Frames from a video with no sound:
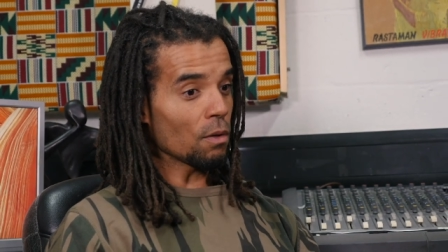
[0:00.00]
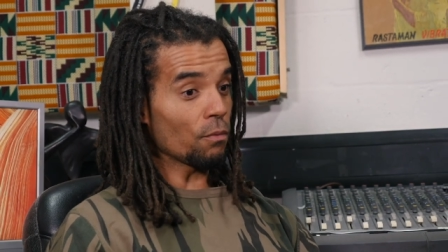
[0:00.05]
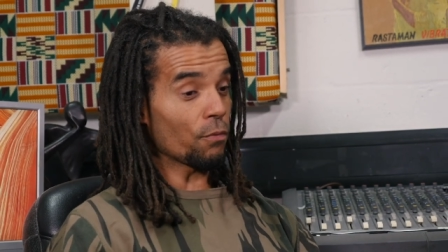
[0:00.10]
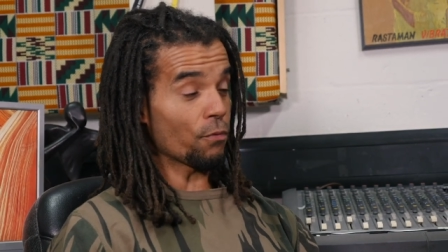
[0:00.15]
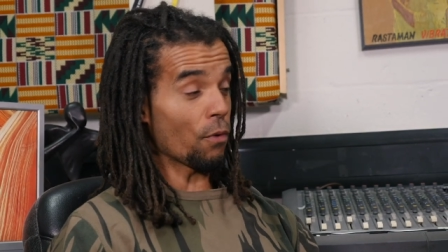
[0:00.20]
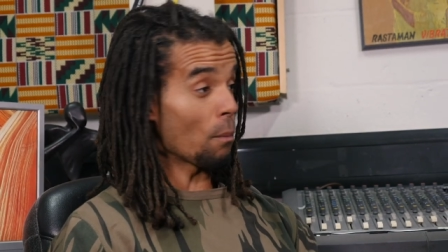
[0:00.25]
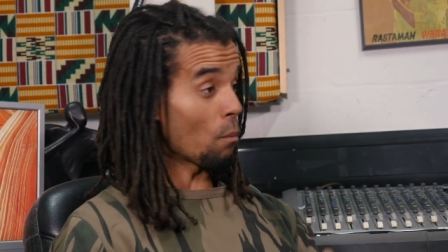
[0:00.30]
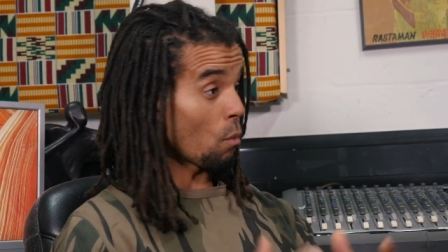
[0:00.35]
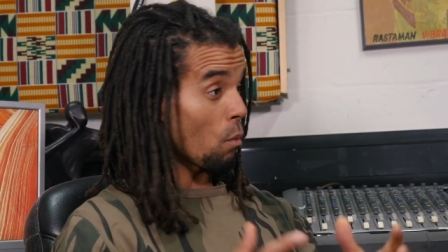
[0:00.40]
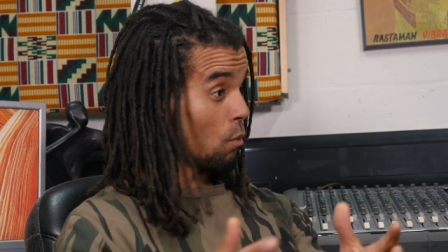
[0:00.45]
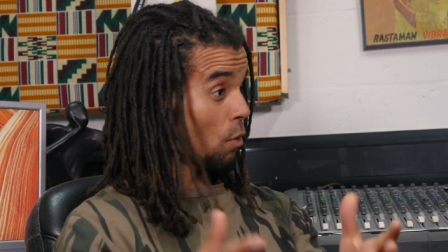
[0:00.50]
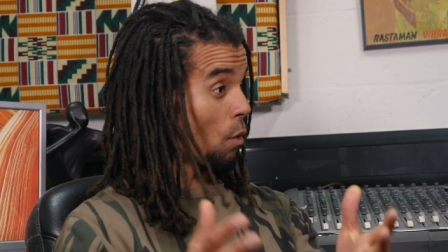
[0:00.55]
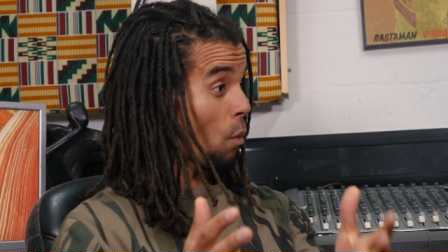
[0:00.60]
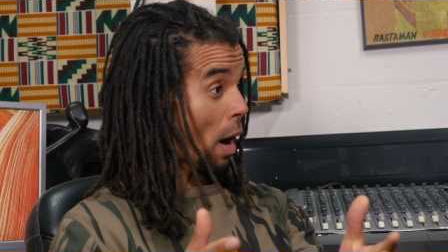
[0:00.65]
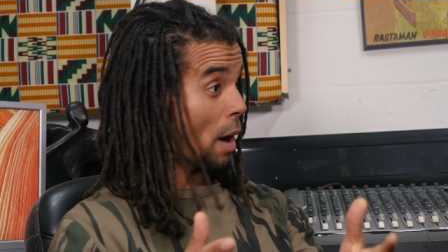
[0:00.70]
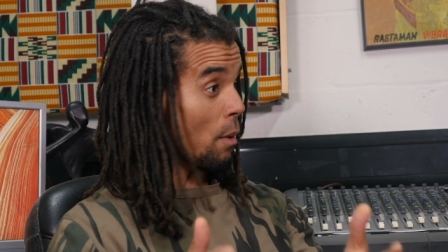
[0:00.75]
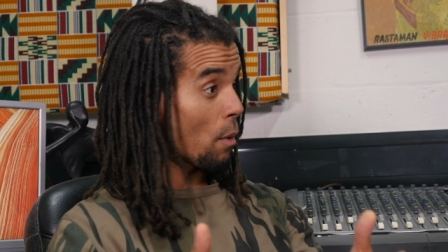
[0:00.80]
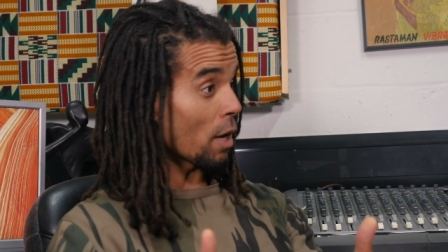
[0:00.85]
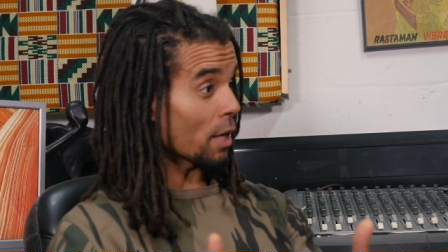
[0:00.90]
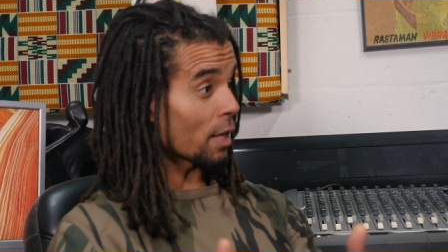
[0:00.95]
from the
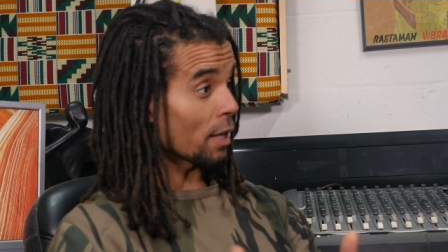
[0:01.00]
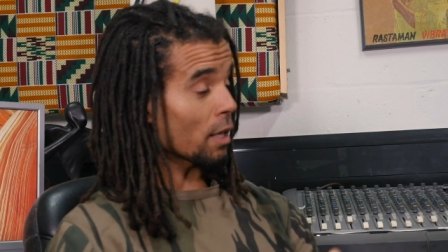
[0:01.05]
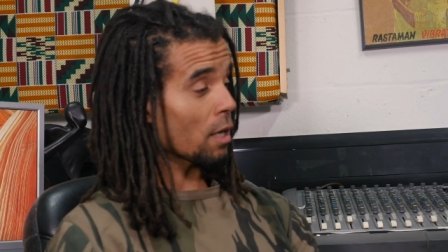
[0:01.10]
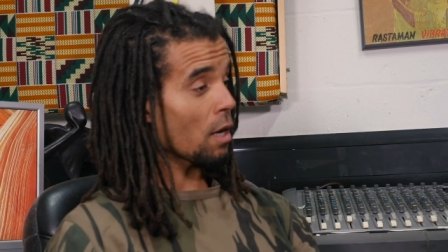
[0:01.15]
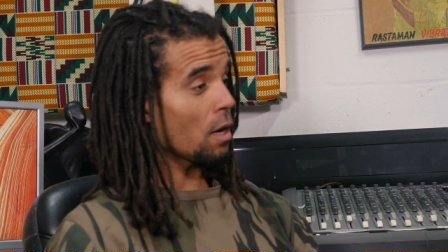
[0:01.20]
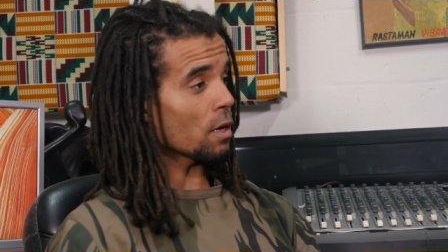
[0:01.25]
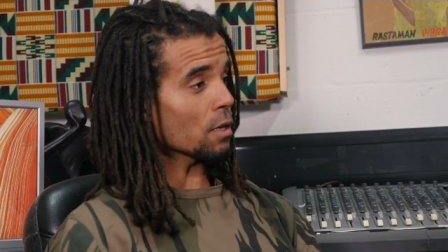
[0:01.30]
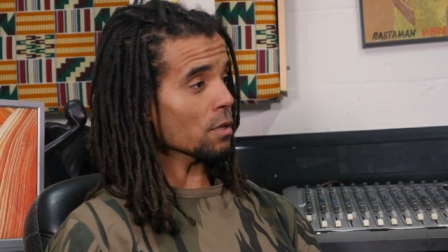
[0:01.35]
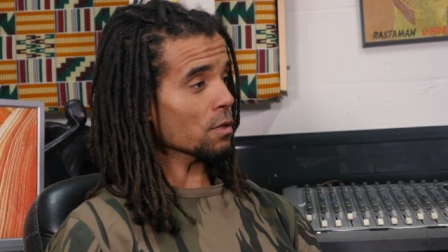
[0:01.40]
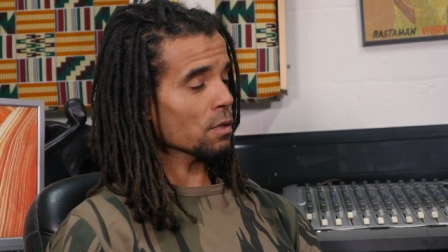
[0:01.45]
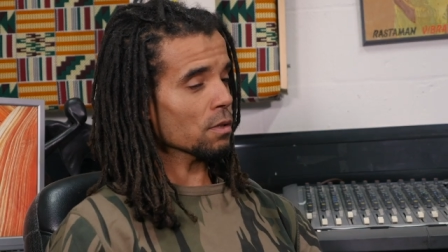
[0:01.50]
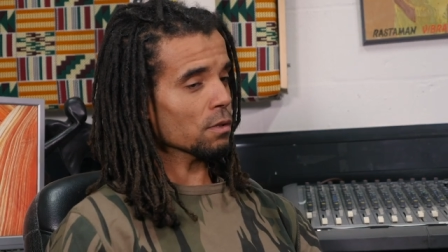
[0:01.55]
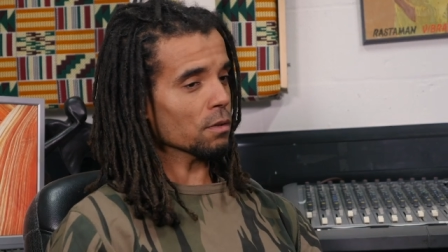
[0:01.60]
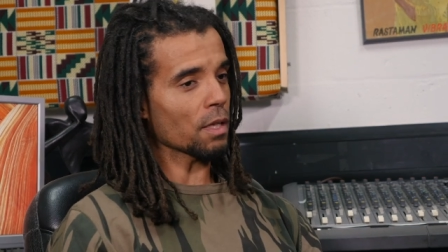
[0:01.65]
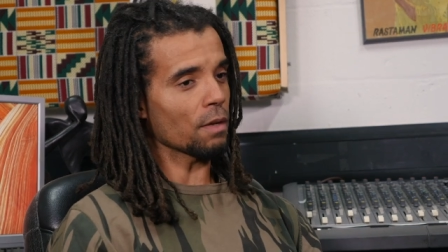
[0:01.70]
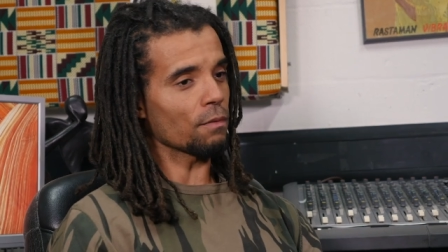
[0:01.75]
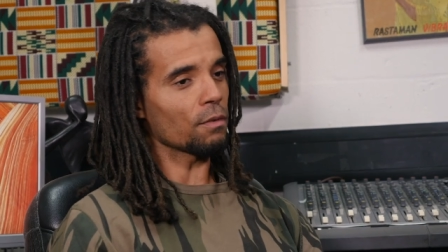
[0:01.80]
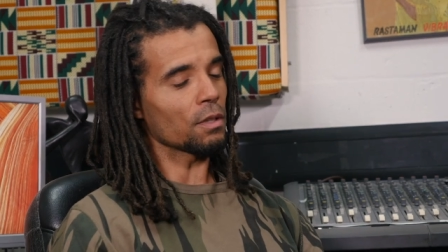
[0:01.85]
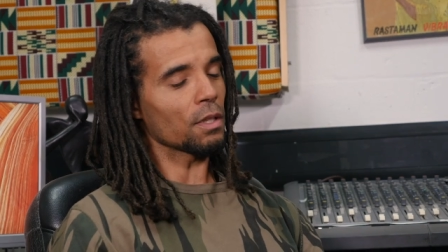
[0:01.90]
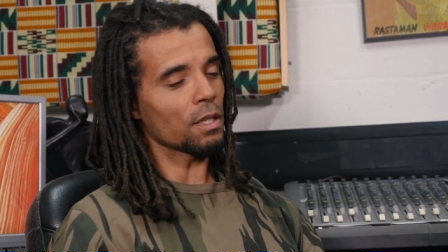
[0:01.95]
white working class,
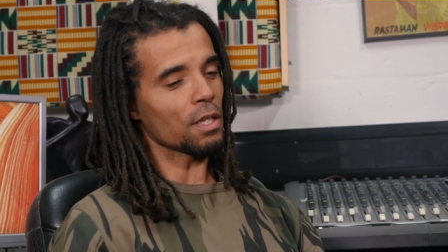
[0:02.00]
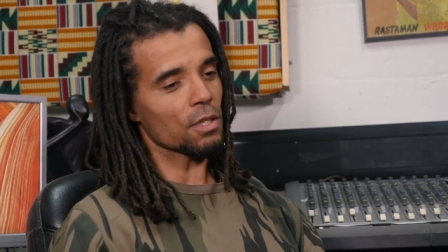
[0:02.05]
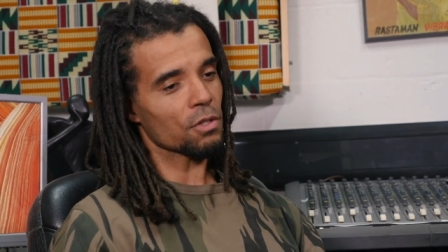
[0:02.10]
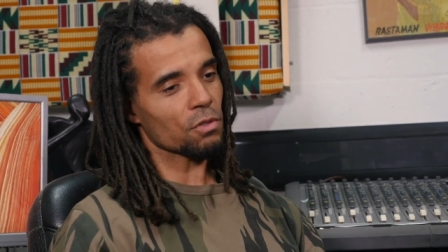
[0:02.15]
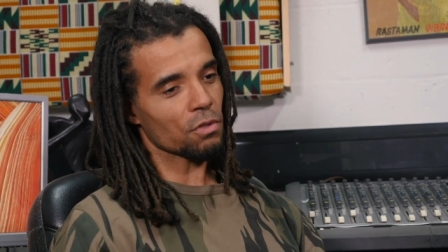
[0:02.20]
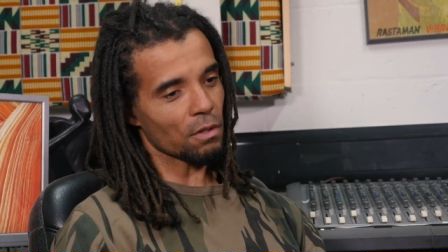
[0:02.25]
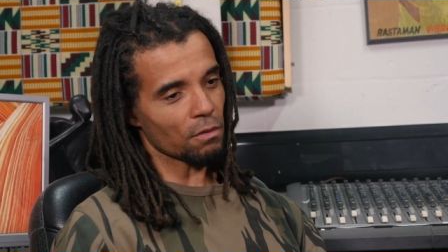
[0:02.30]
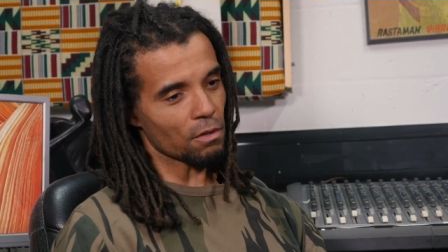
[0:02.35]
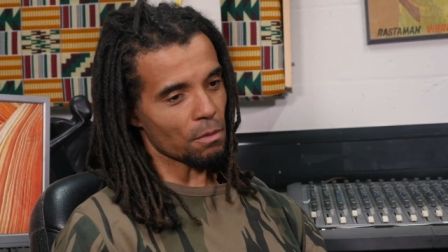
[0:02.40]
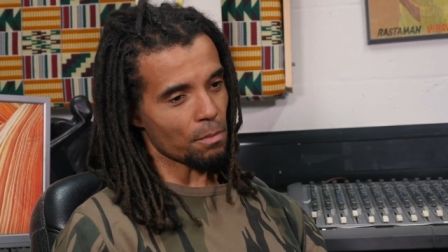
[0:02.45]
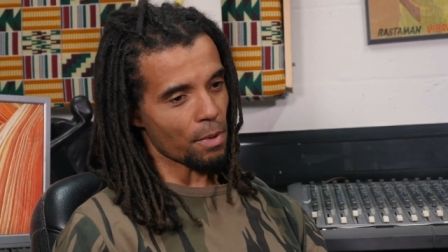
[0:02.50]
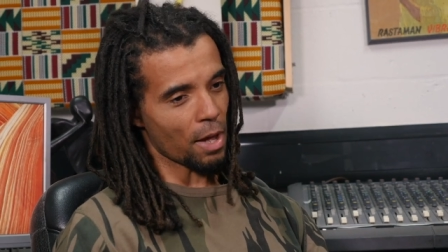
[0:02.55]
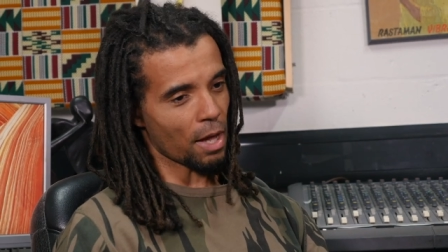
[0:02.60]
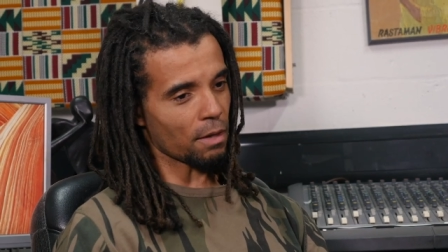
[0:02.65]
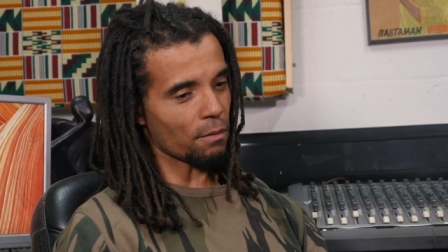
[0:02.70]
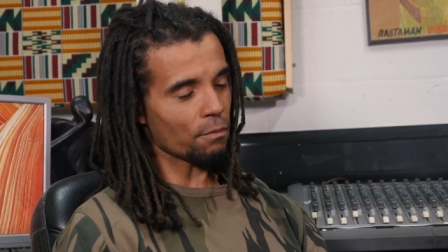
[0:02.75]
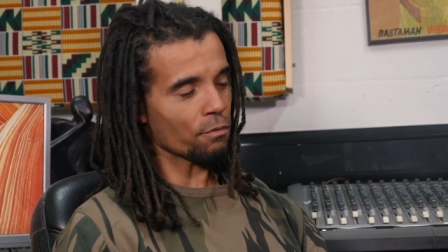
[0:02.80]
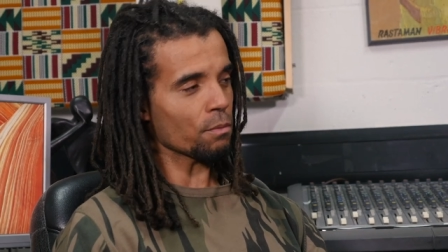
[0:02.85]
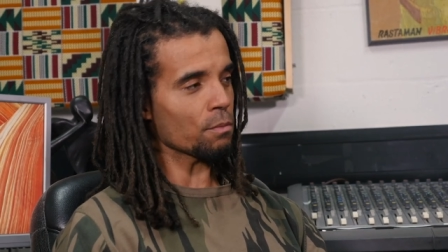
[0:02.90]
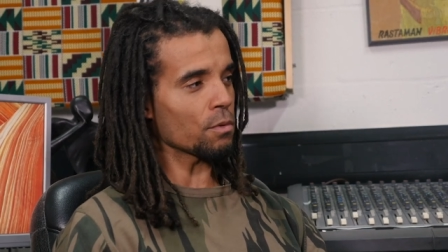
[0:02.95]
given the history of the
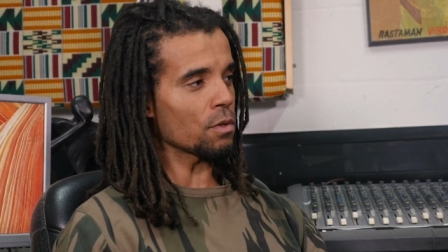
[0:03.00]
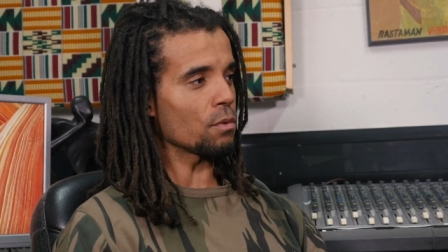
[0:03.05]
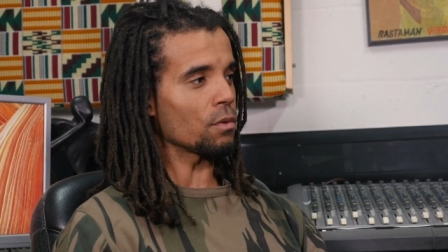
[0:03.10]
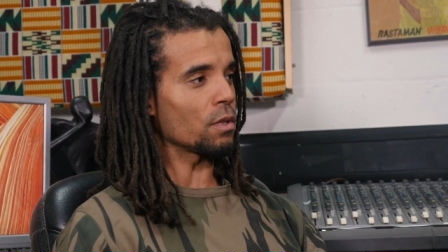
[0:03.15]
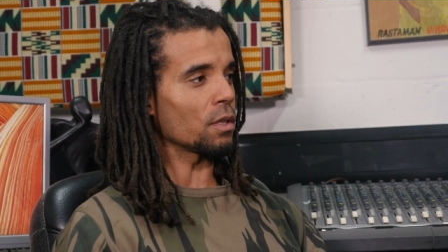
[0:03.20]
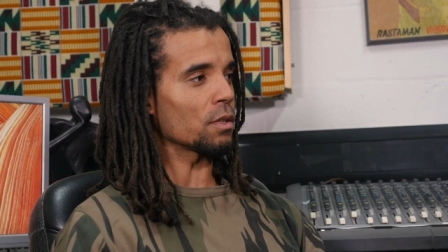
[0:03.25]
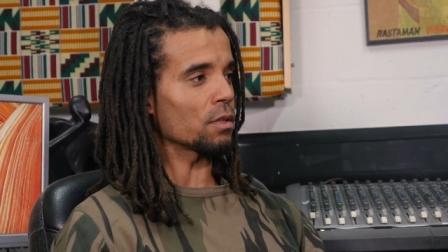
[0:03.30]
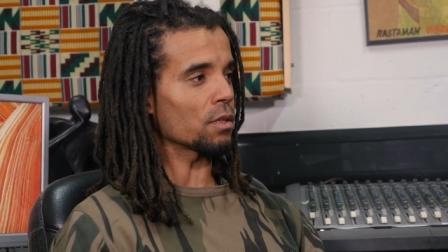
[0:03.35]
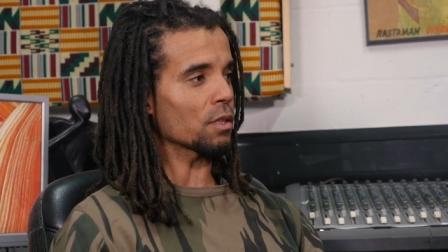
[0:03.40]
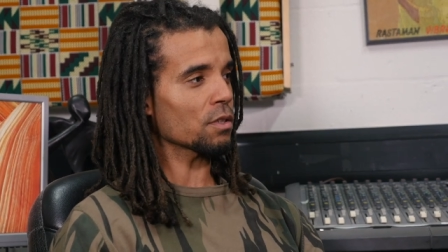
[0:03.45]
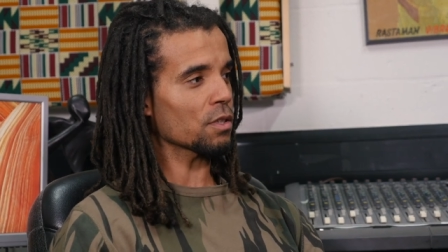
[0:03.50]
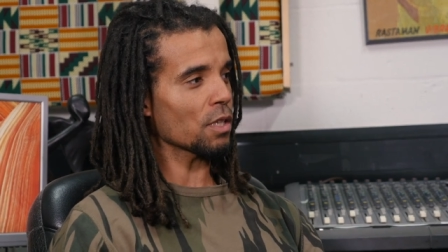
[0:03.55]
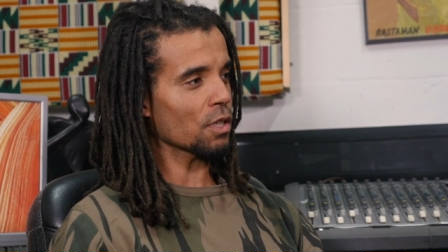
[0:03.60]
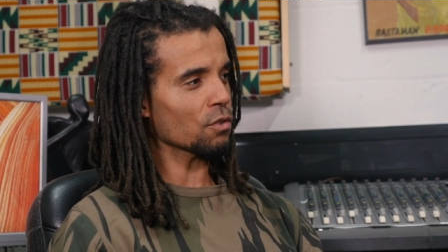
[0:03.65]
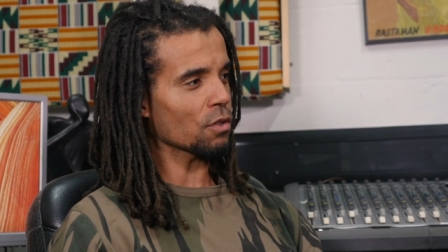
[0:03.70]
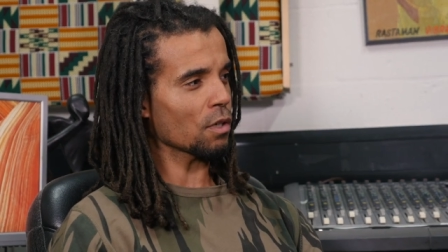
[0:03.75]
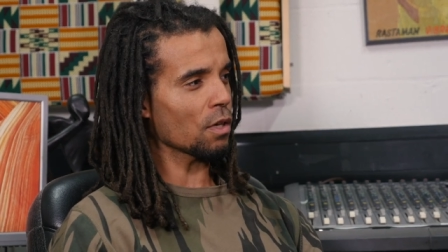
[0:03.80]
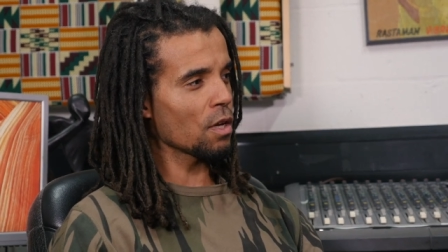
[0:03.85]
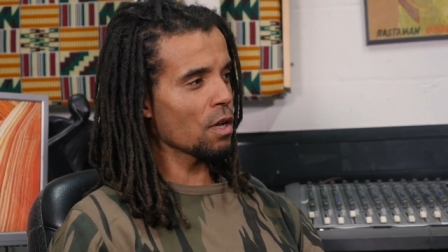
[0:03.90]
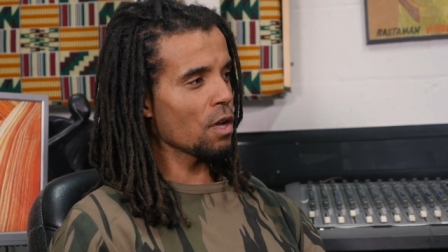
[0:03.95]
banning from unions,
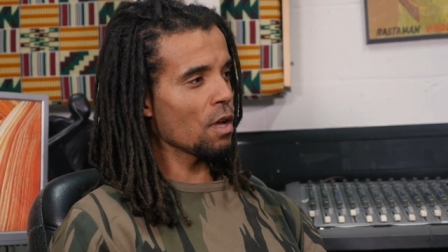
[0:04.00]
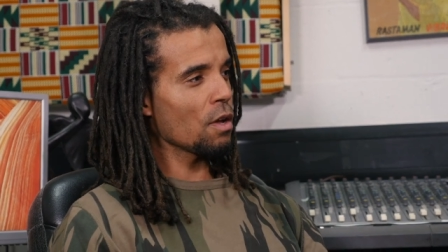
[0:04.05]
etc.,